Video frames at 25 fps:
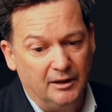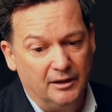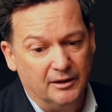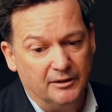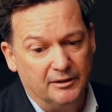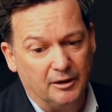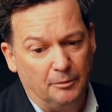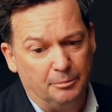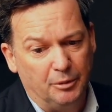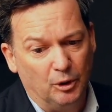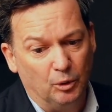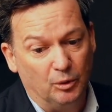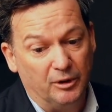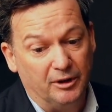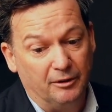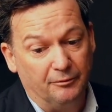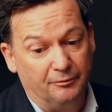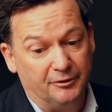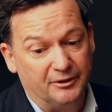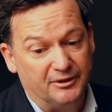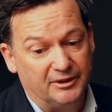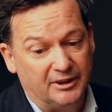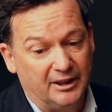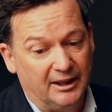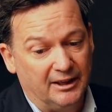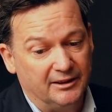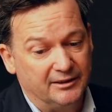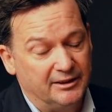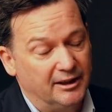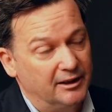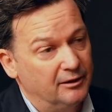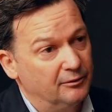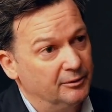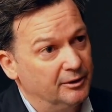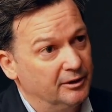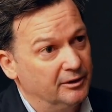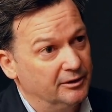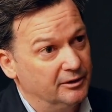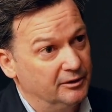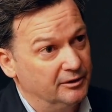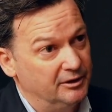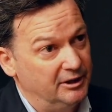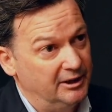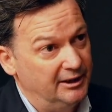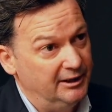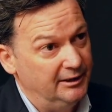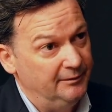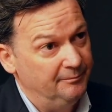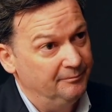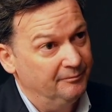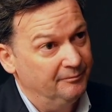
So building facades had a really good year.